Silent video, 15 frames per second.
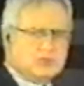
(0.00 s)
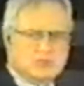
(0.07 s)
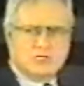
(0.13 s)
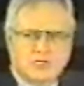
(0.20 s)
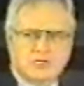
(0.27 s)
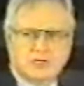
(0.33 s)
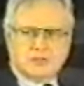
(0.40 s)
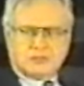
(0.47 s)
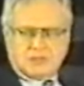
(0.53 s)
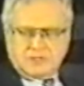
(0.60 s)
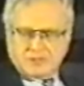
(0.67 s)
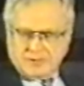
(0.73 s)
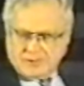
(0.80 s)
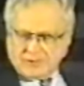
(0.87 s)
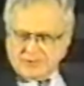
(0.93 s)
to sneeze.
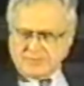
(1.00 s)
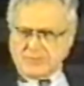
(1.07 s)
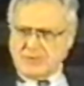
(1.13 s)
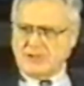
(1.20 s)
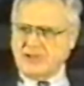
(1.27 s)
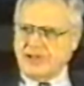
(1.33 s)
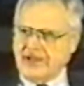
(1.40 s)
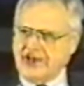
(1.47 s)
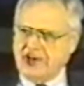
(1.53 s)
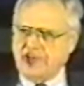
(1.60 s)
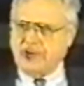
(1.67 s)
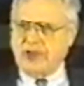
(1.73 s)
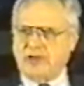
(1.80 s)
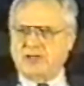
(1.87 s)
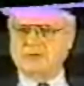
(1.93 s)
I didn't
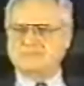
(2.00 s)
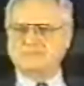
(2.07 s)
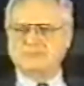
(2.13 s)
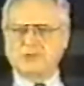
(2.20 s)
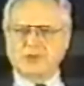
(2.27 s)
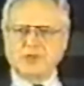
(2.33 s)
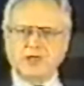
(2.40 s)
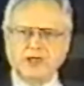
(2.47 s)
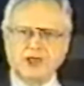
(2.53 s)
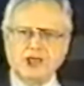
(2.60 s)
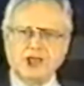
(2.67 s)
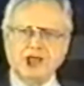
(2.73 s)
make it. Okay.